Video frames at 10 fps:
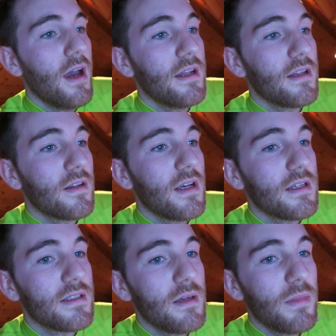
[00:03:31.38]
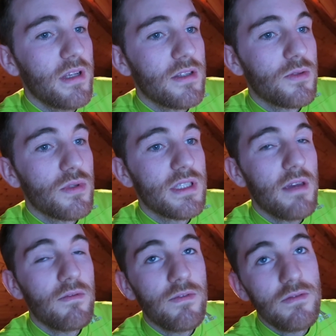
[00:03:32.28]
And then the last 8 minutes was
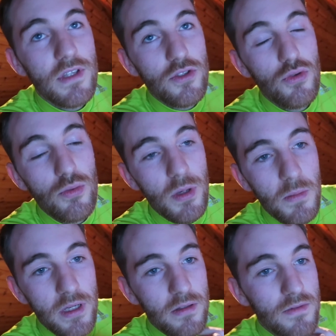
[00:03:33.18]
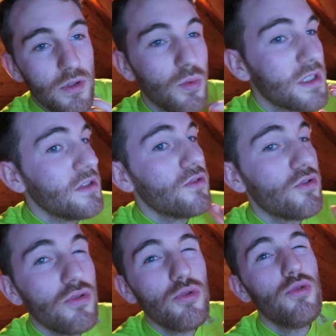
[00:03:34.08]
7:52 per mile. So it wasn't
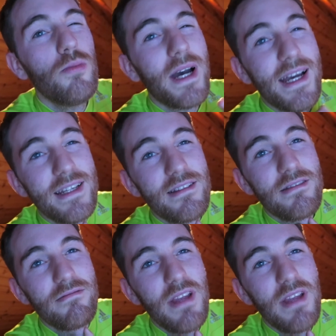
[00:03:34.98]
too bad.